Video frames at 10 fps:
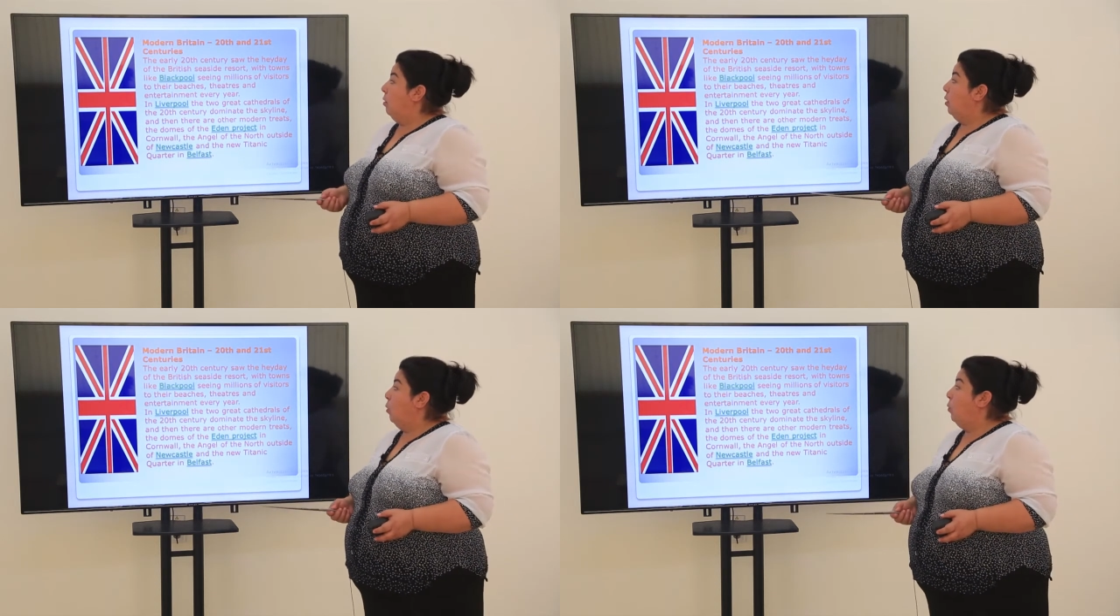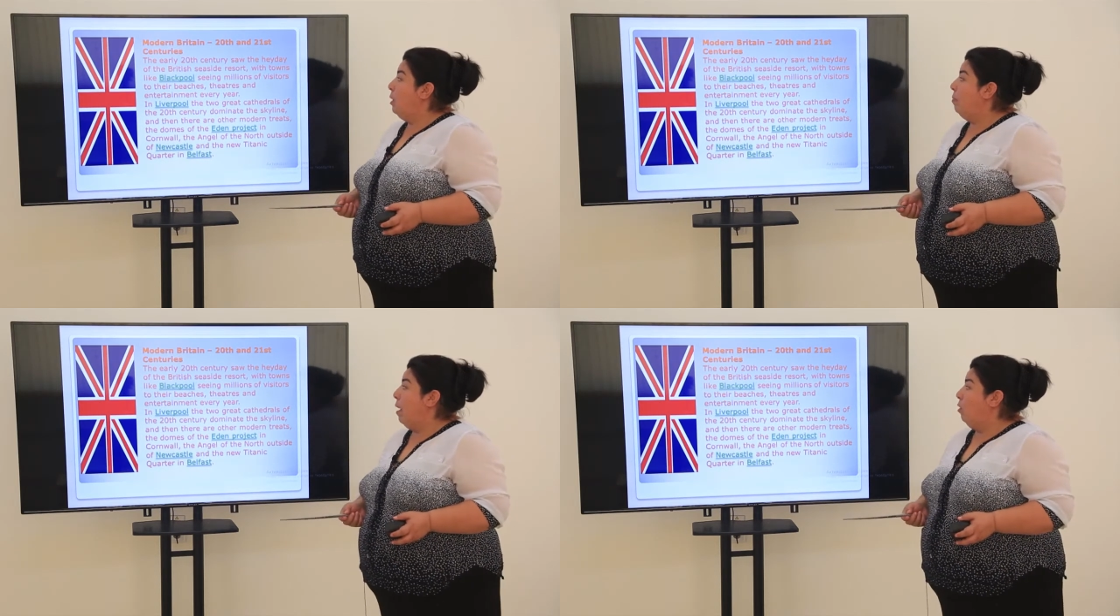what
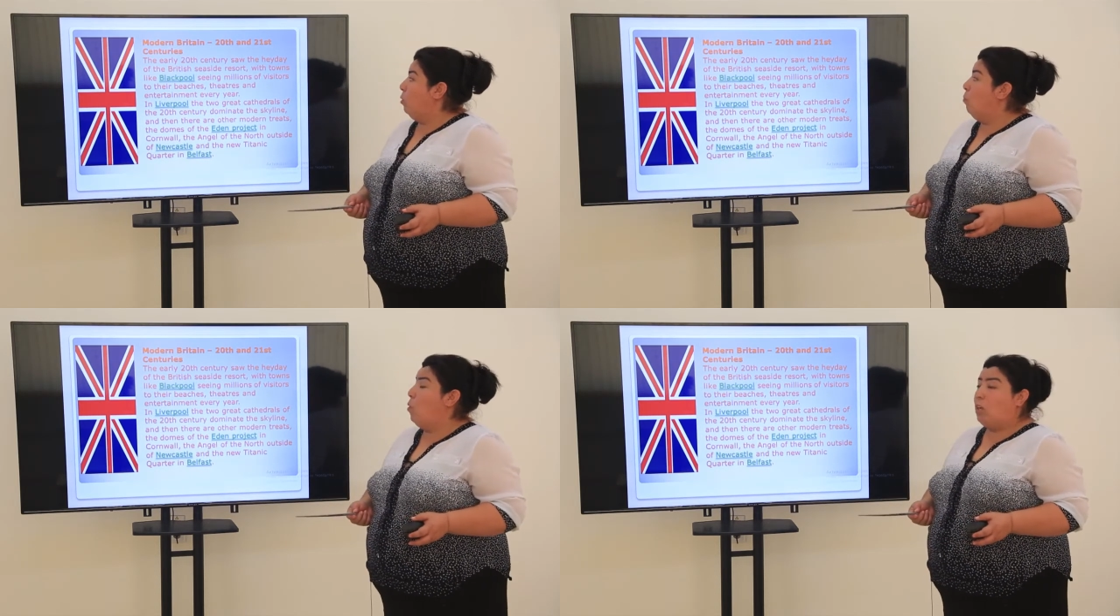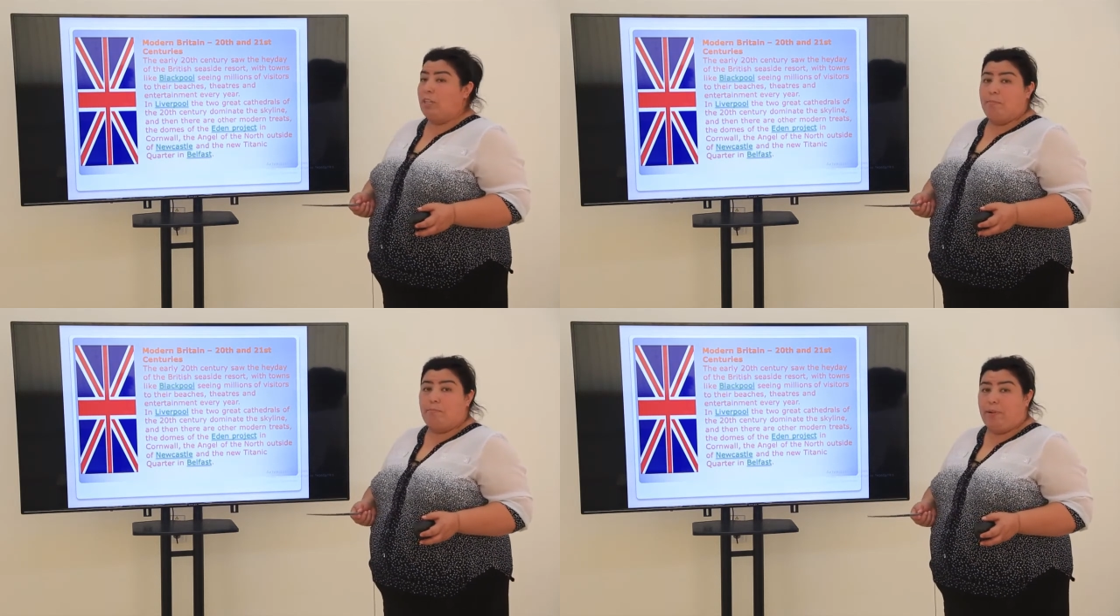about
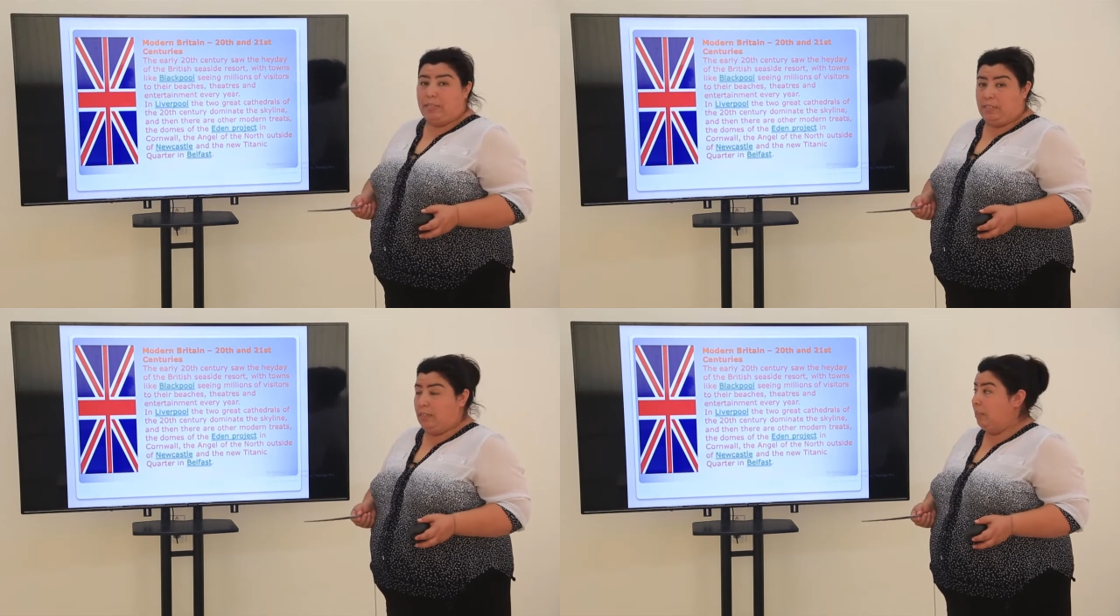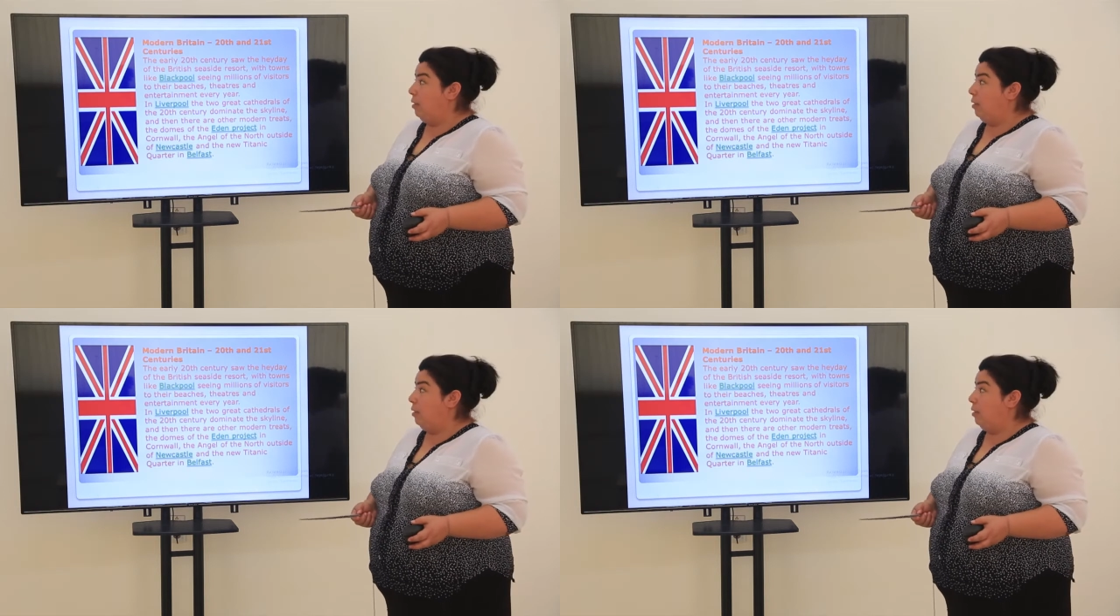modern Britain?